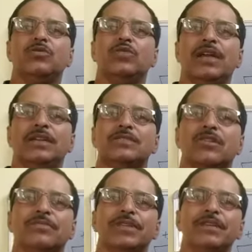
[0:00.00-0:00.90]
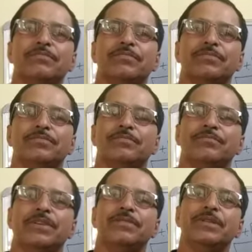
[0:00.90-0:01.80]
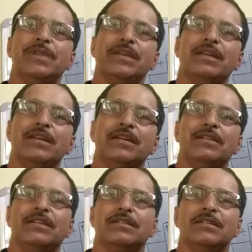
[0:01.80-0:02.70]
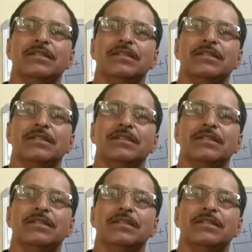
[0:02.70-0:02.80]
two ends of the given metallic conductor.